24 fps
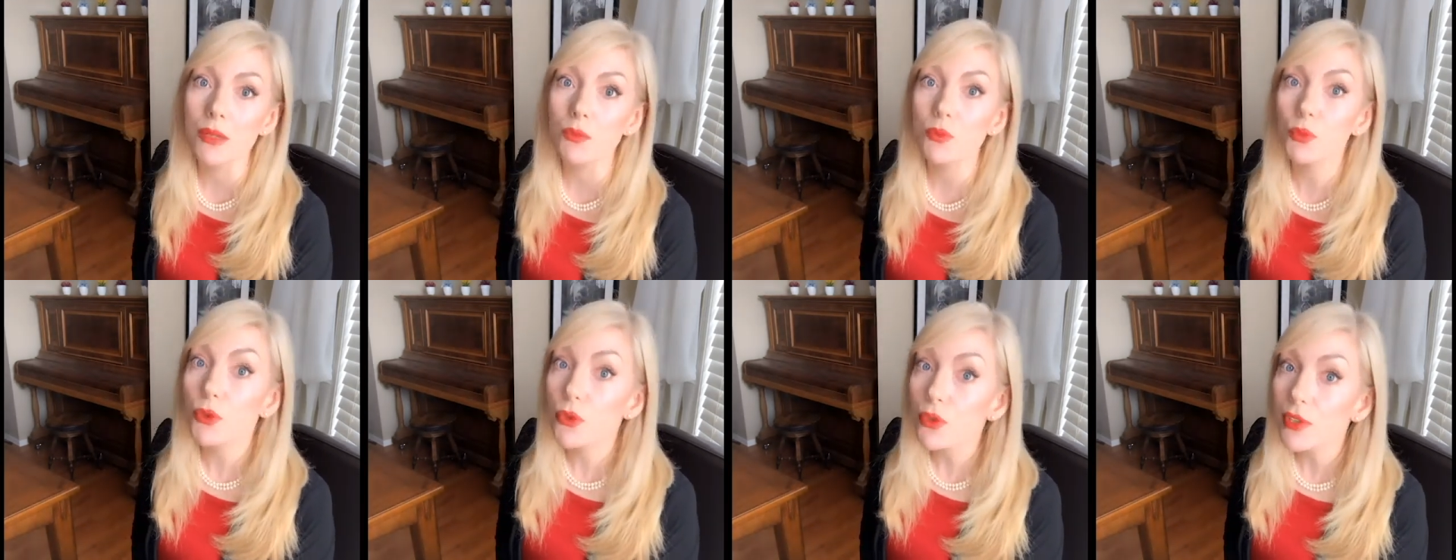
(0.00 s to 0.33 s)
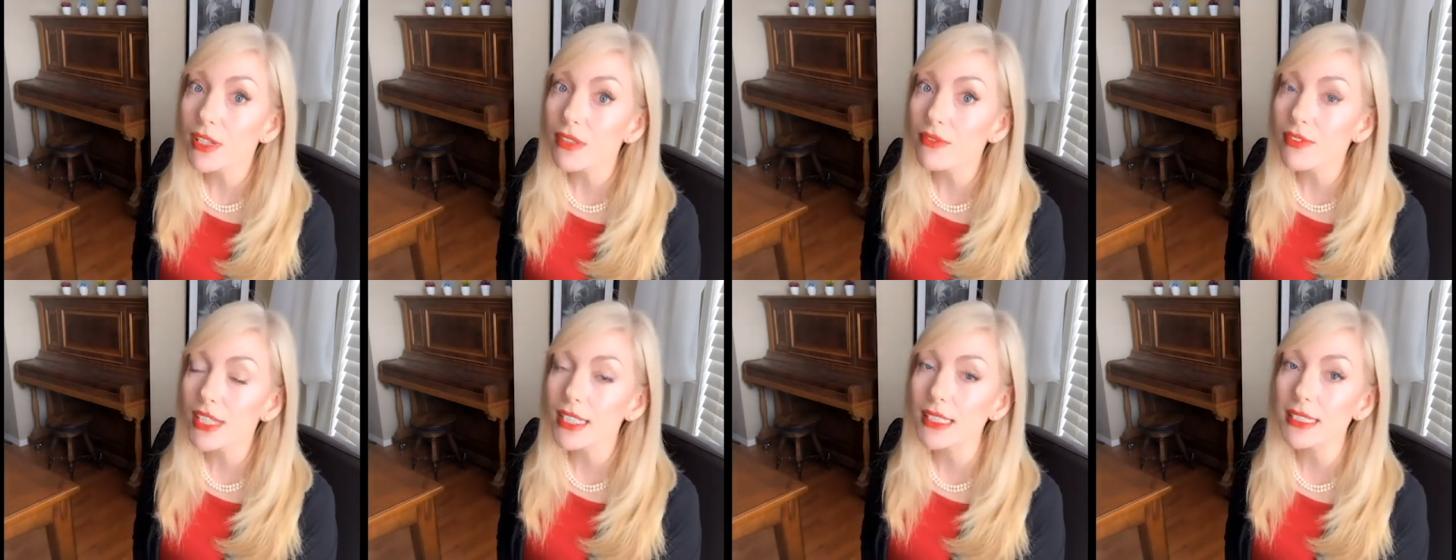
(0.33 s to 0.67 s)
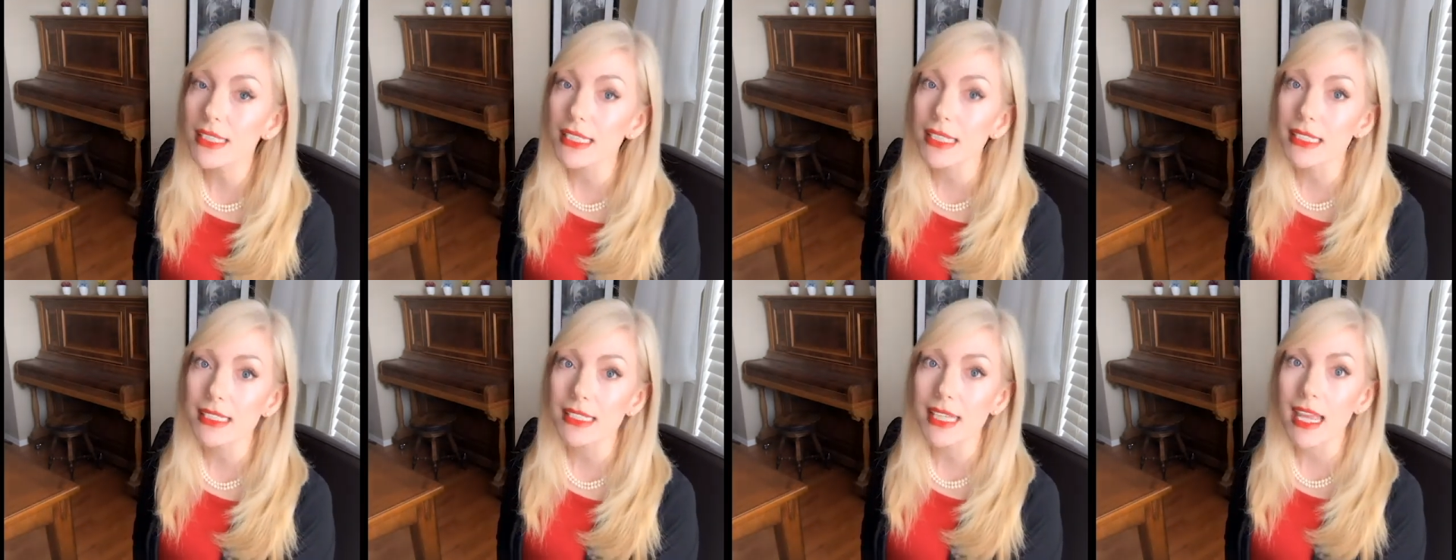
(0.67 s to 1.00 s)
in
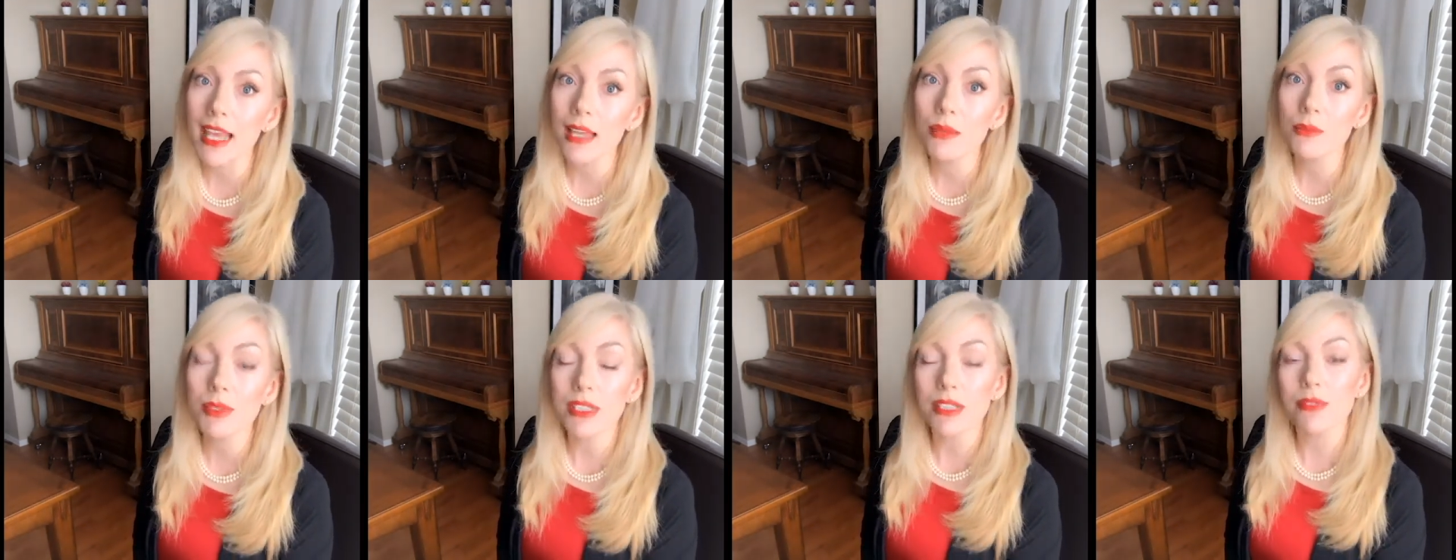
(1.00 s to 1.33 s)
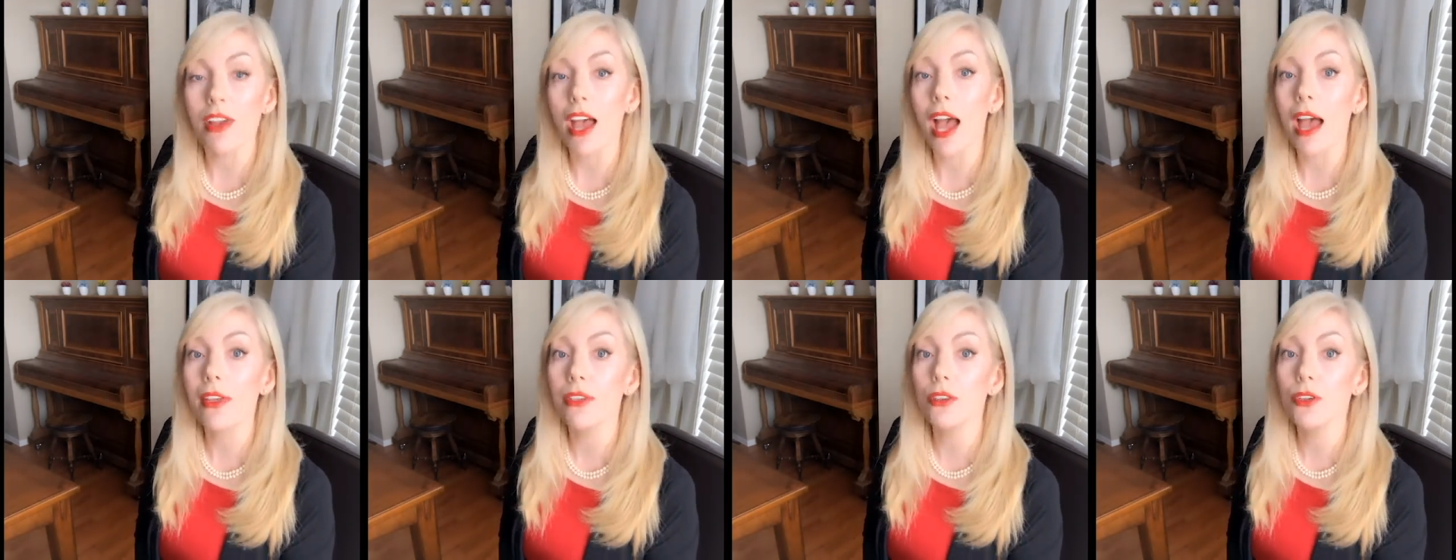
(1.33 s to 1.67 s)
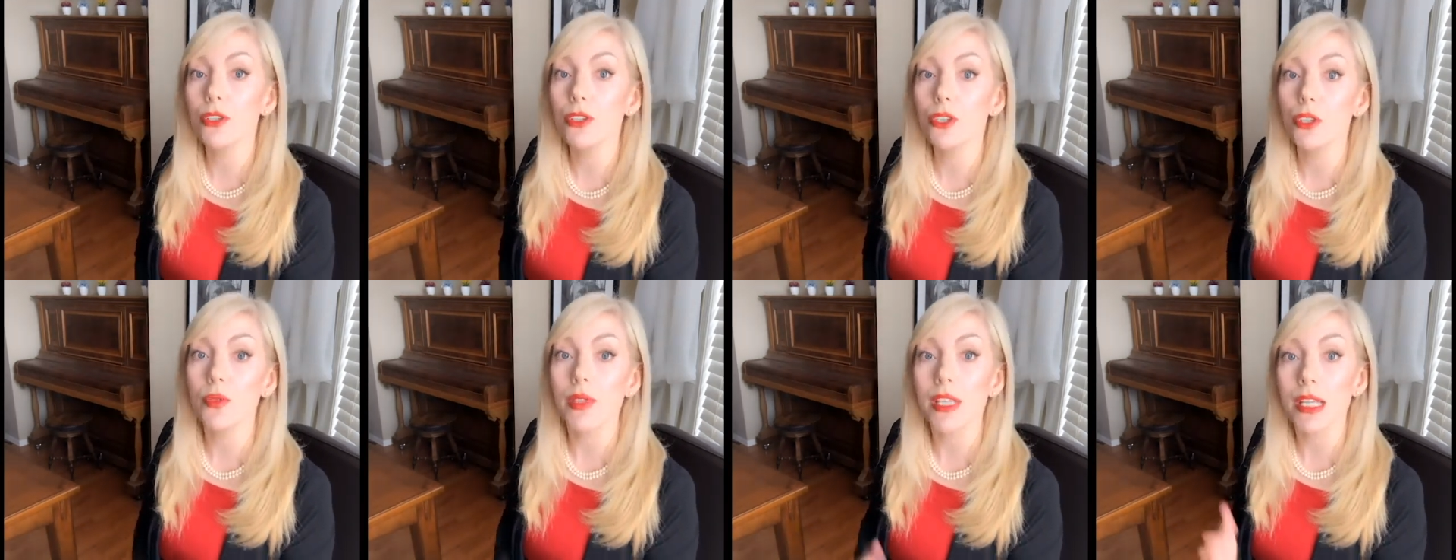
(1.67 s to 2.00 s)
previous exams of
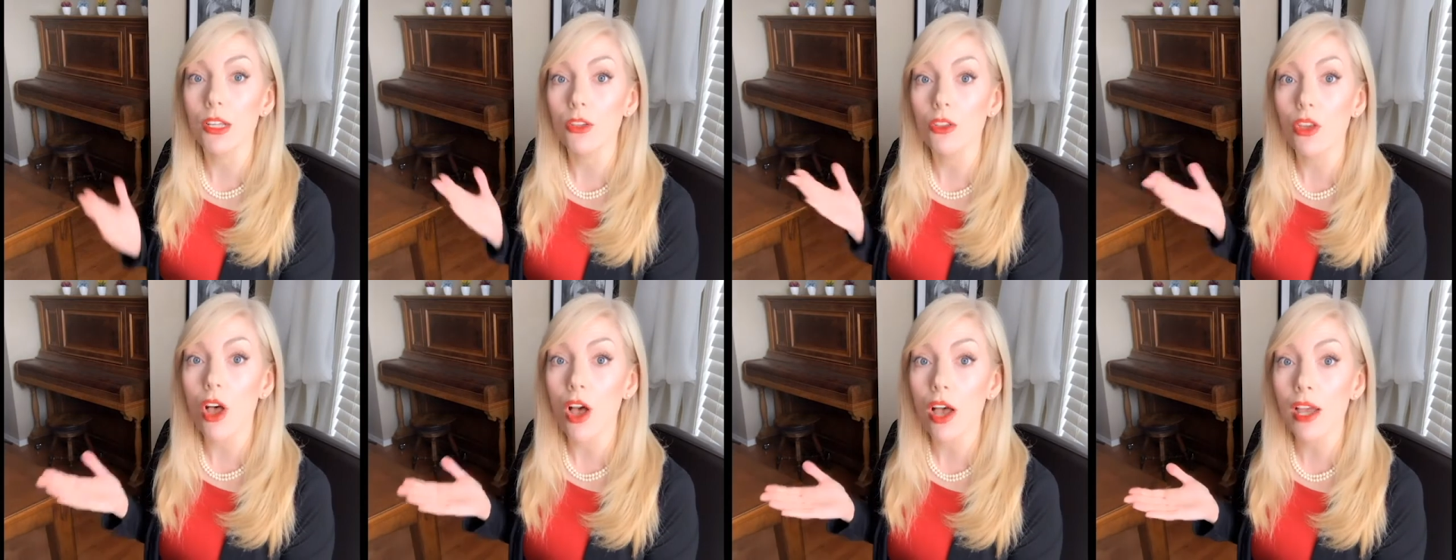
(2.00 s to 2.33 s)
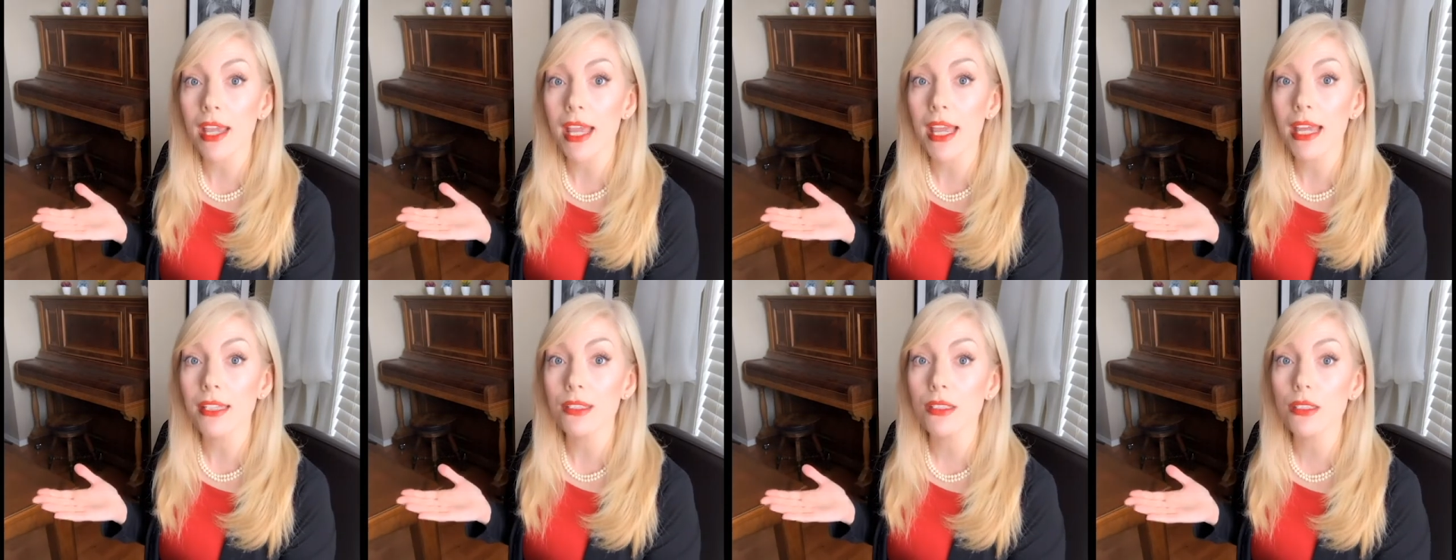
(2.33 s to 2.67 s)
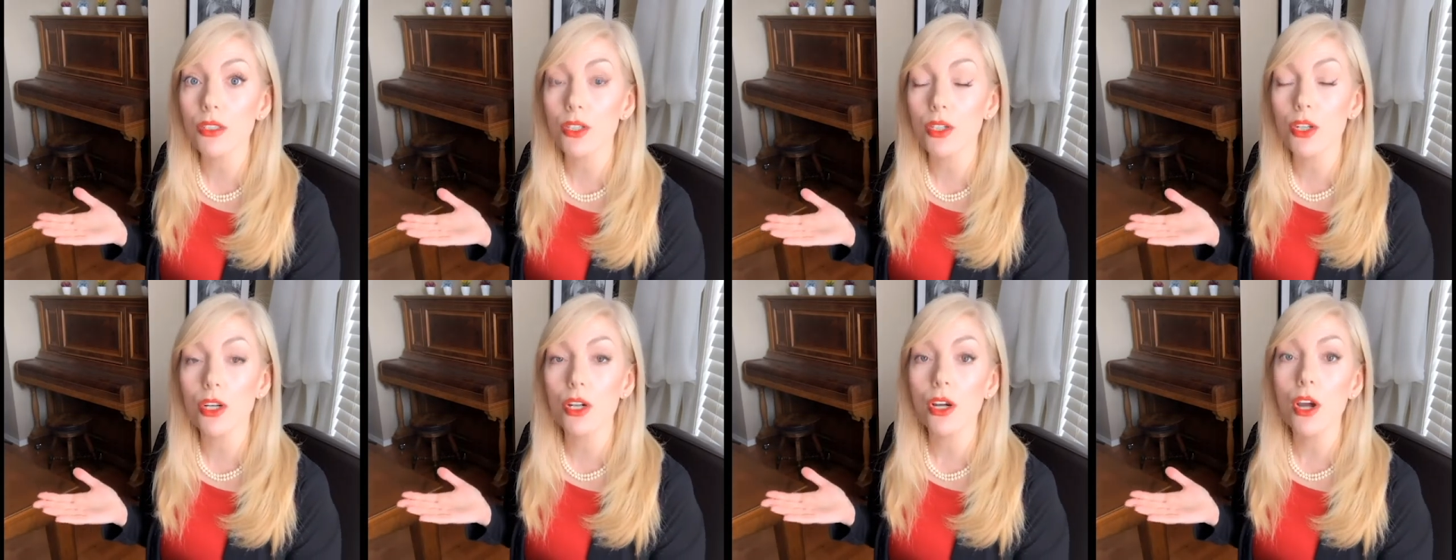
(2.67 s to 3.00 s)
either doing a long
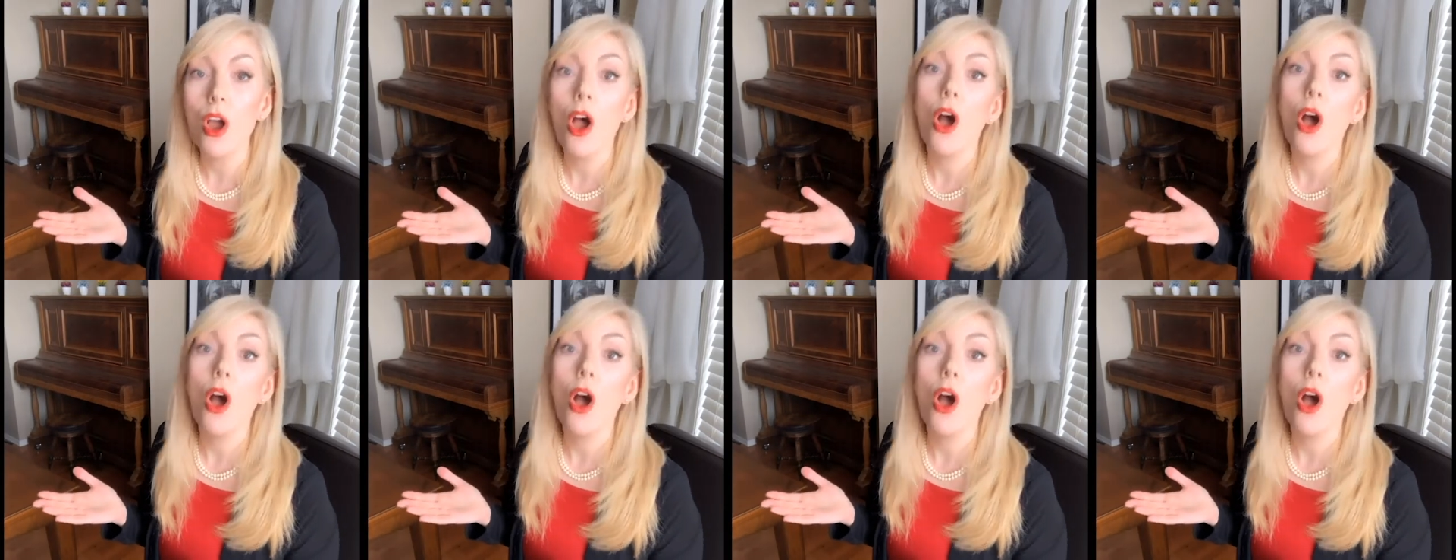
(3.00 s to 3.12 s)
answer